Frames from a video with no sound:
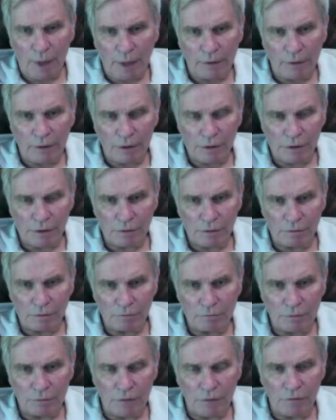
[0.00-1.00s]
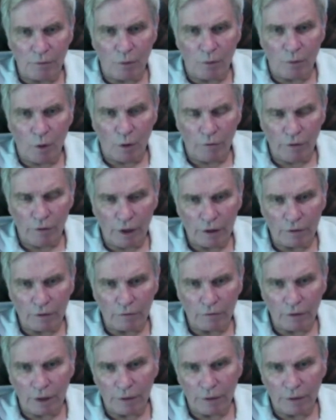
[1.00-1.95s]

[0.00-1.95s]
this even more effectively?